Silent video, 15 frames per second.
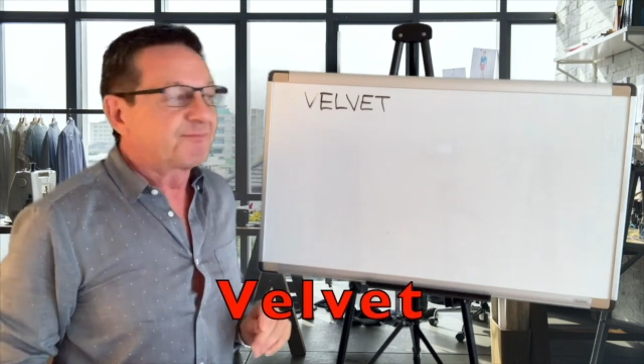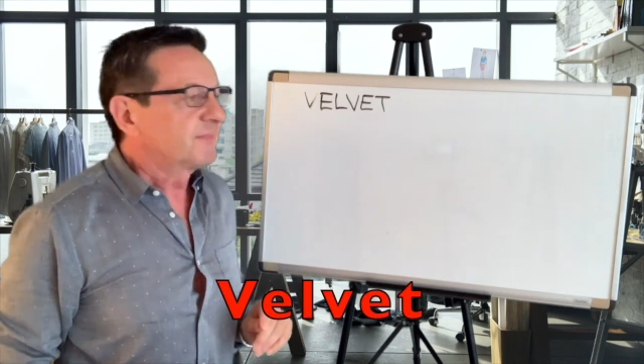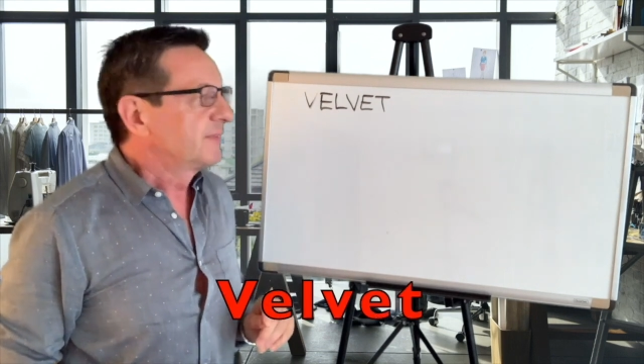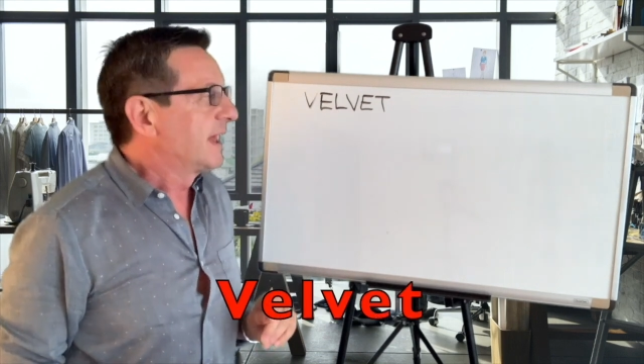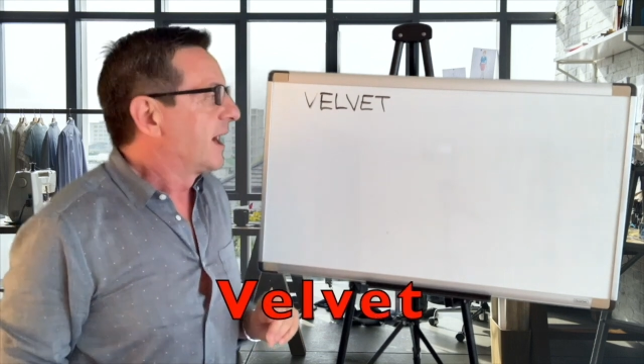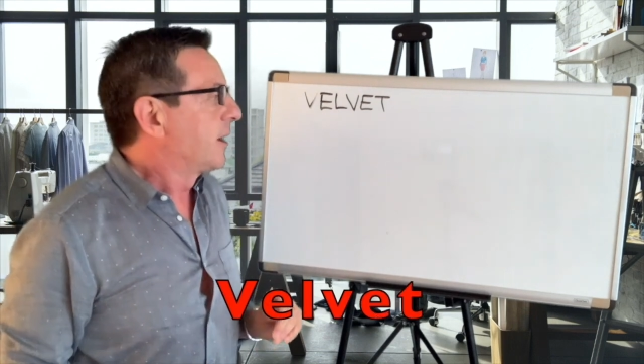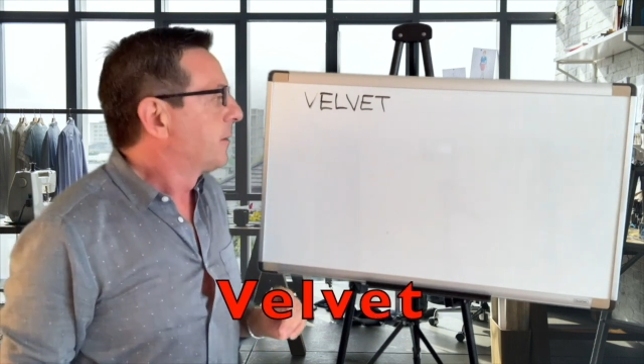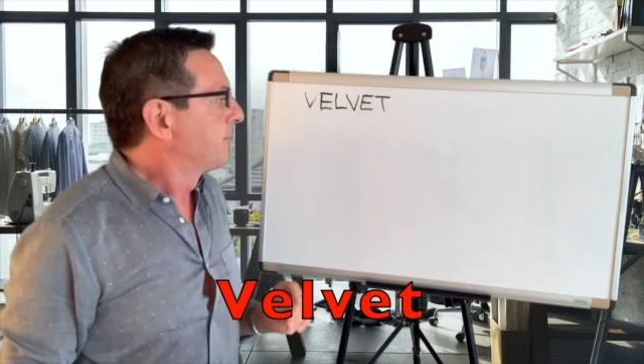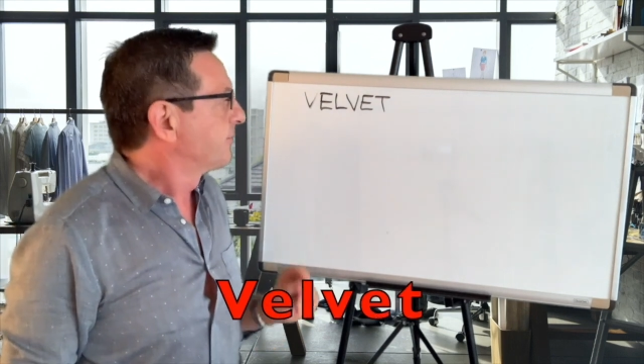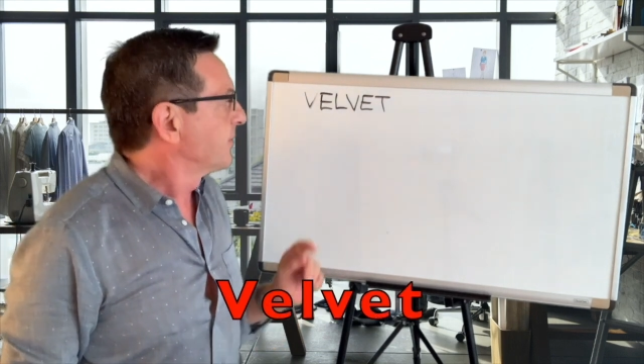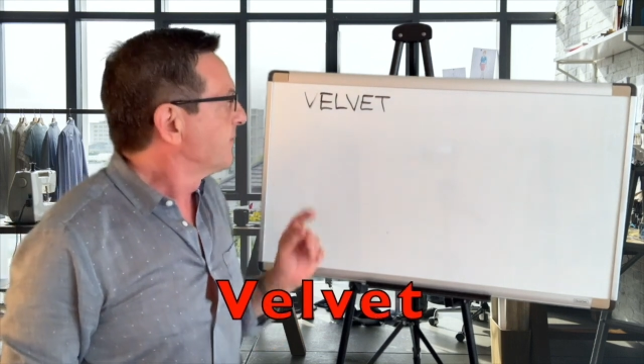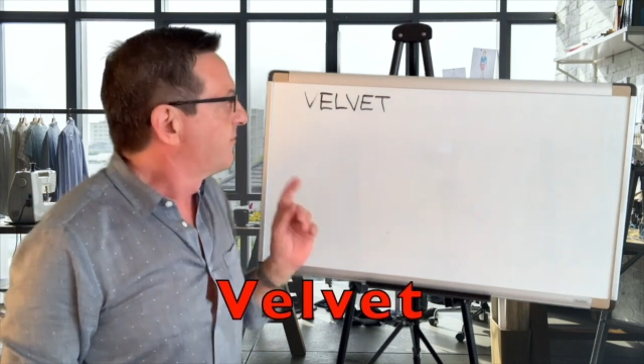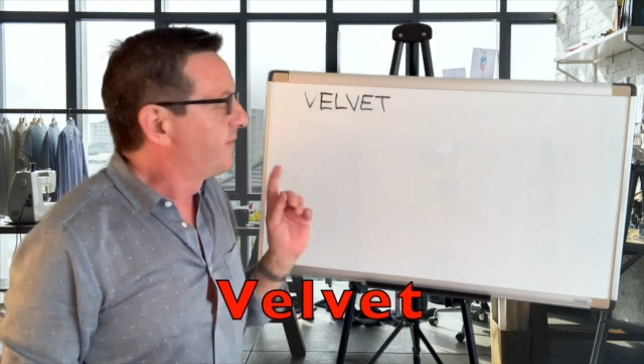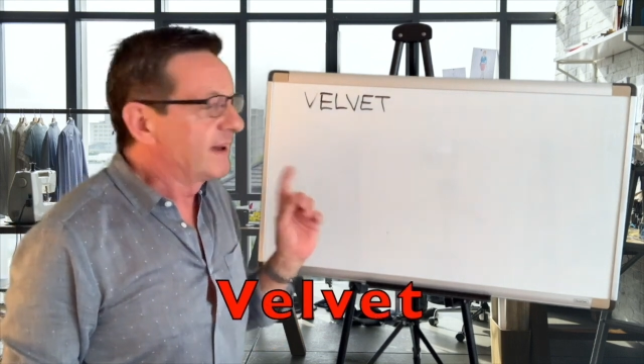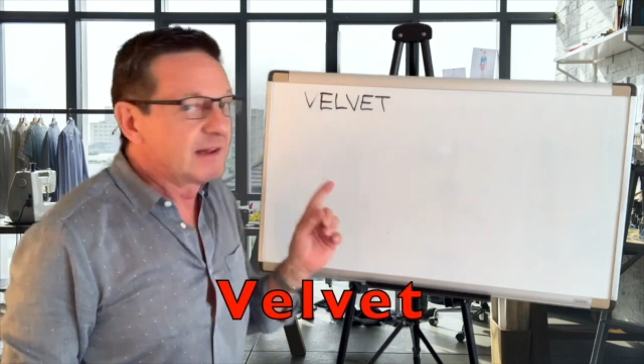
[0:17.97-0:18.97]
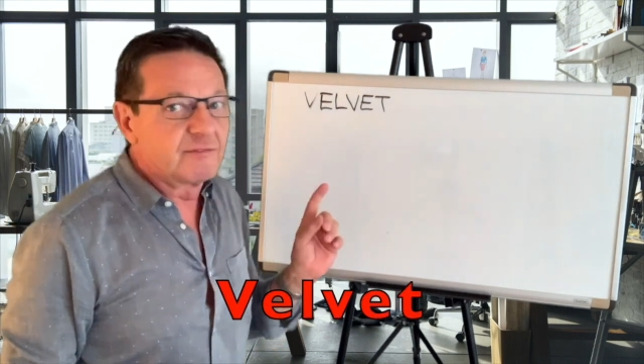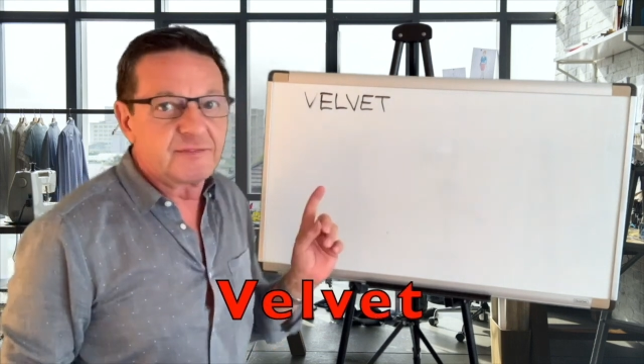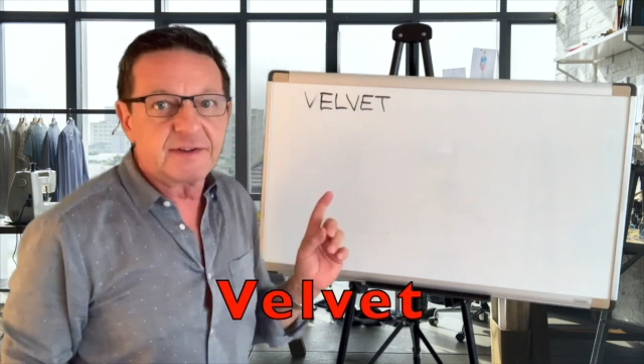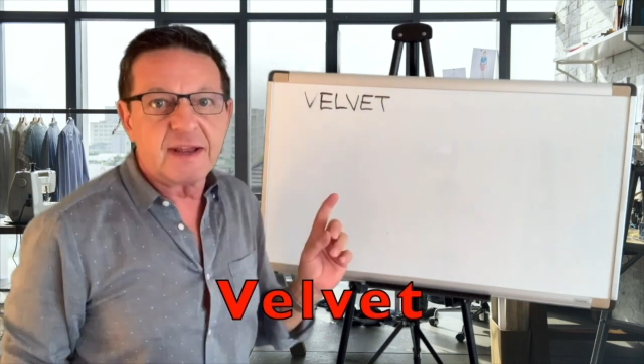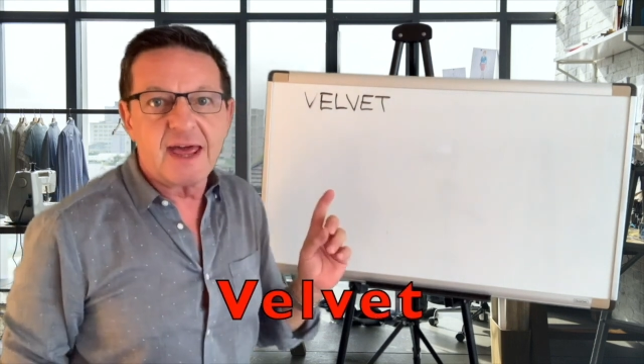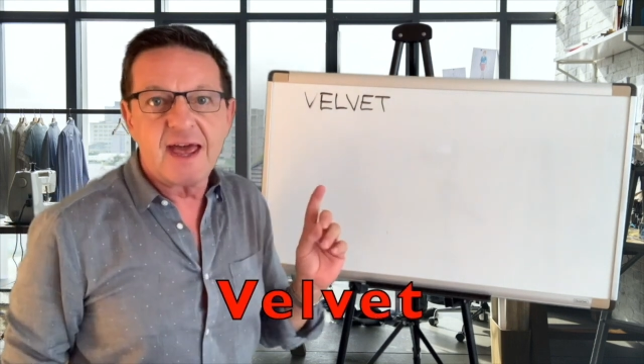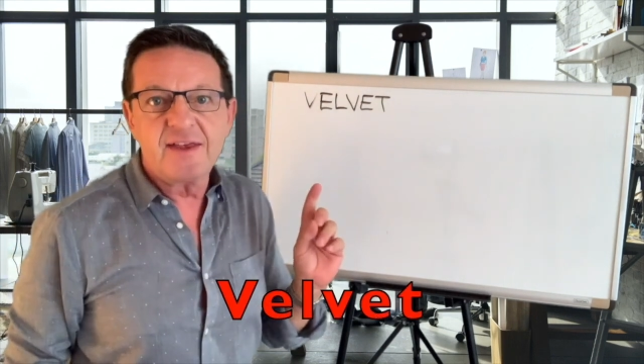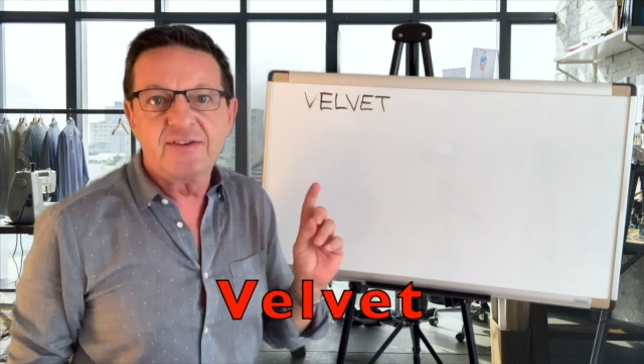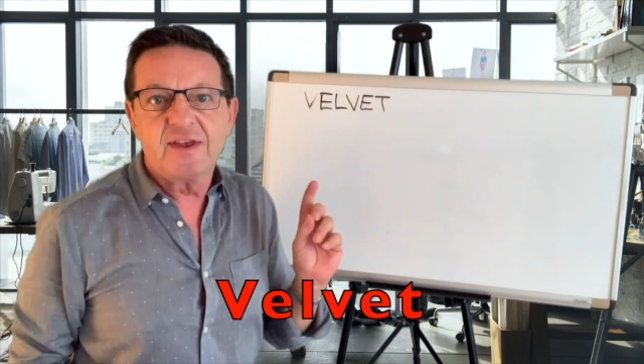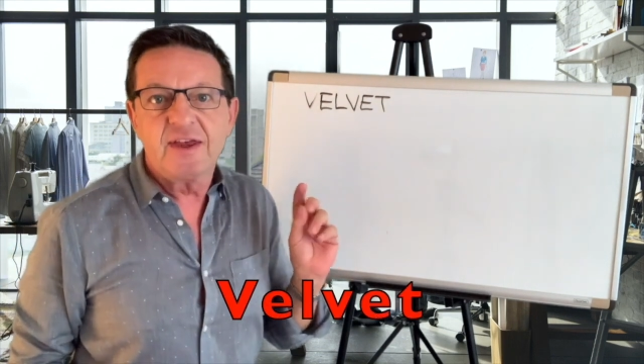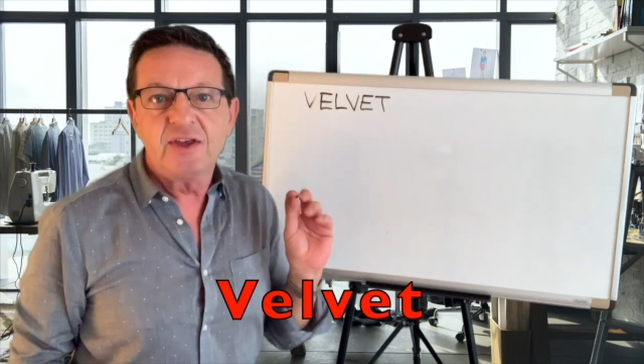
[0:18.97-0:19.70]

Now, Velvet has a